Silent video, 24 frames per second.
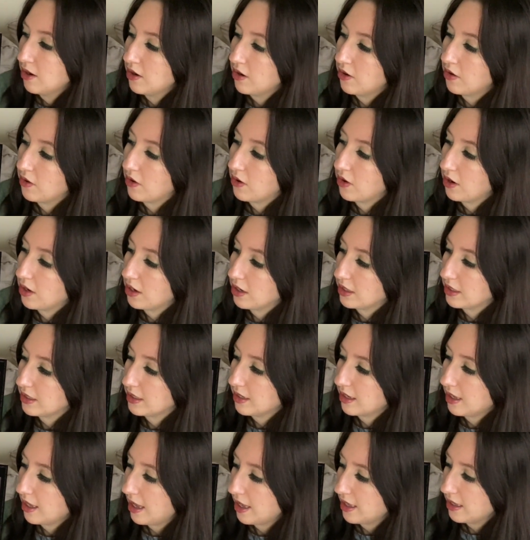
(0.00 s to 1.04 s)
are
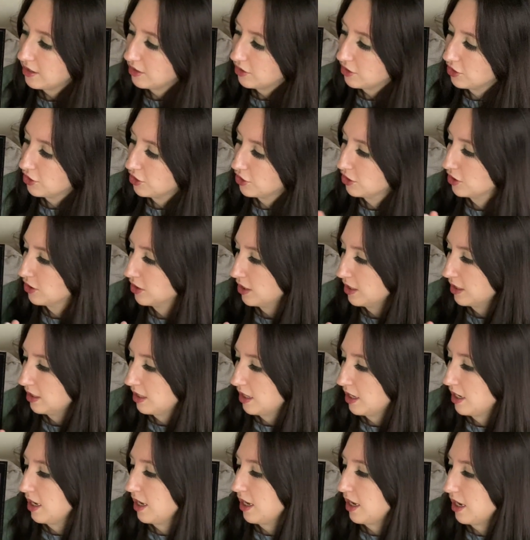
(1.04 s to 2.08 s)
Catch
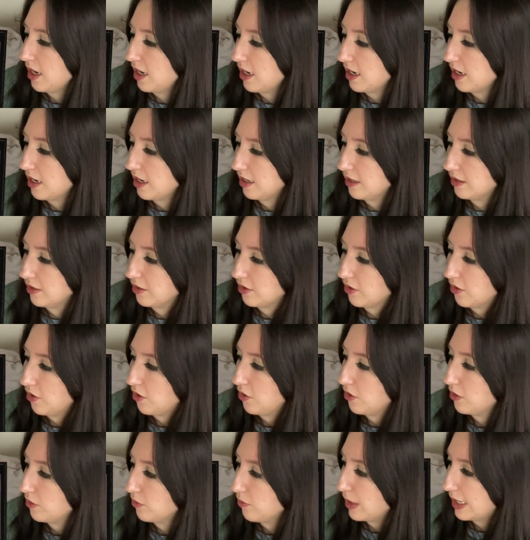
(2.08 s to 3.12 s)
and
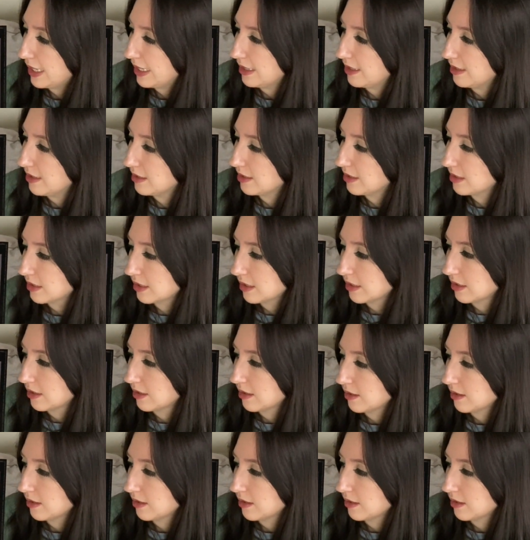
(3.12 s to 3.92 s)
Always.